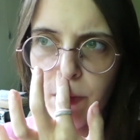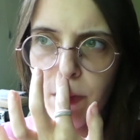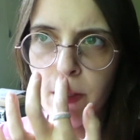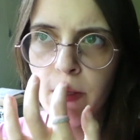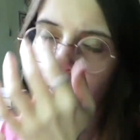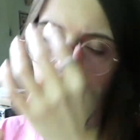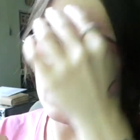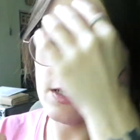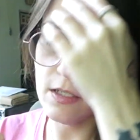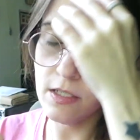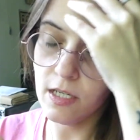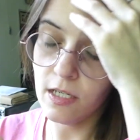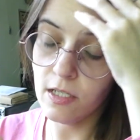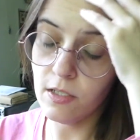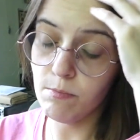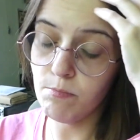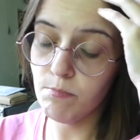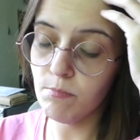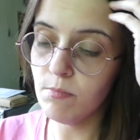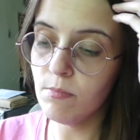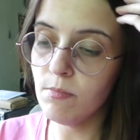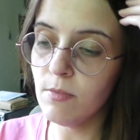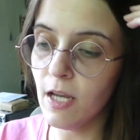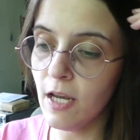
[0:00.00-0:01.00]
because I
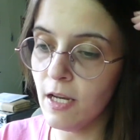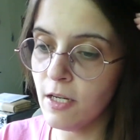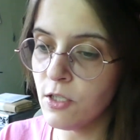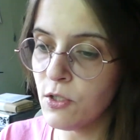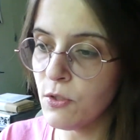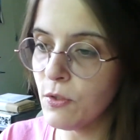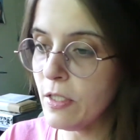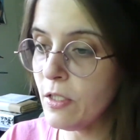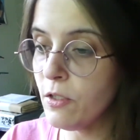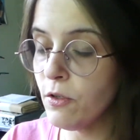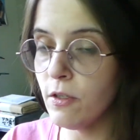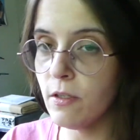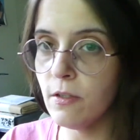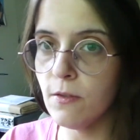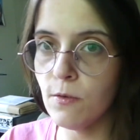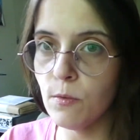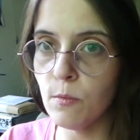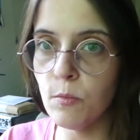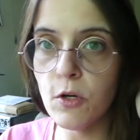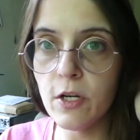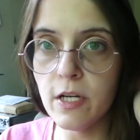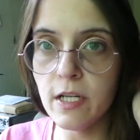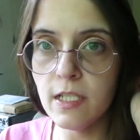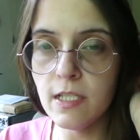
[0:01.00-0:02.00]
actually took a little
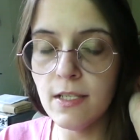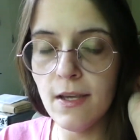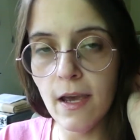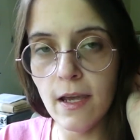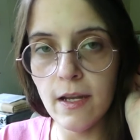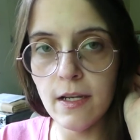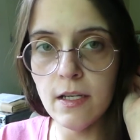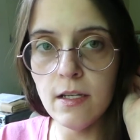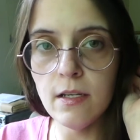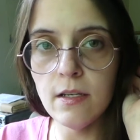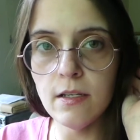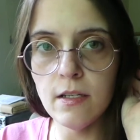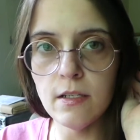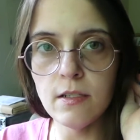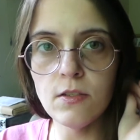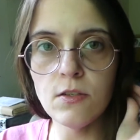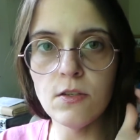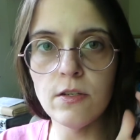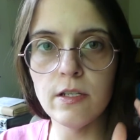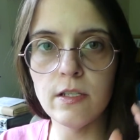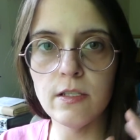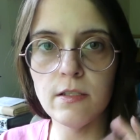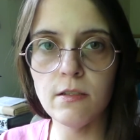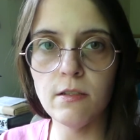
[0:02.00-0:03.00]
break to edit
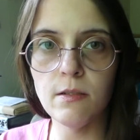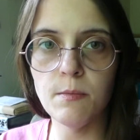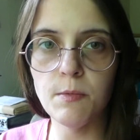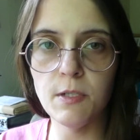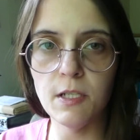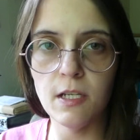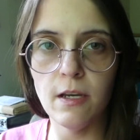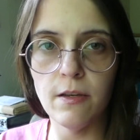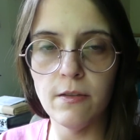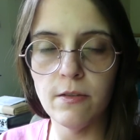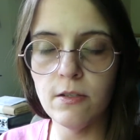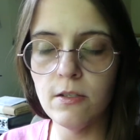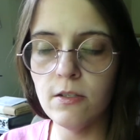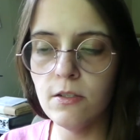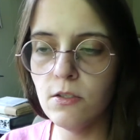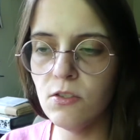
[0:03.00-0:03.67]
yesterday's clip together,